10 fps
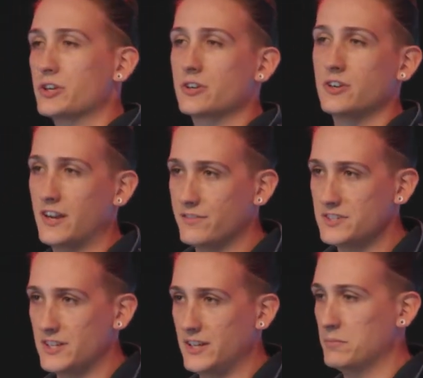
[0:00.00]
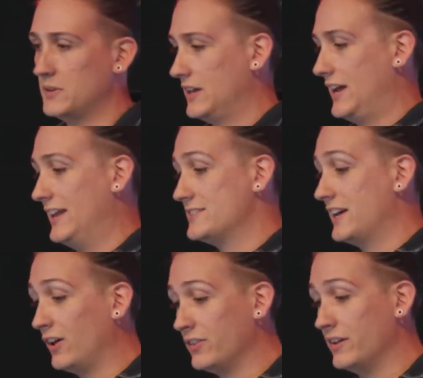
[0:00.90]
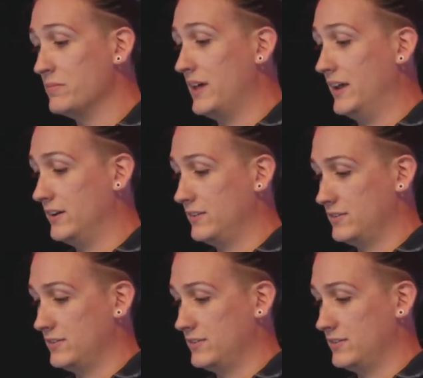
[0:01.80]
creative team and tell them that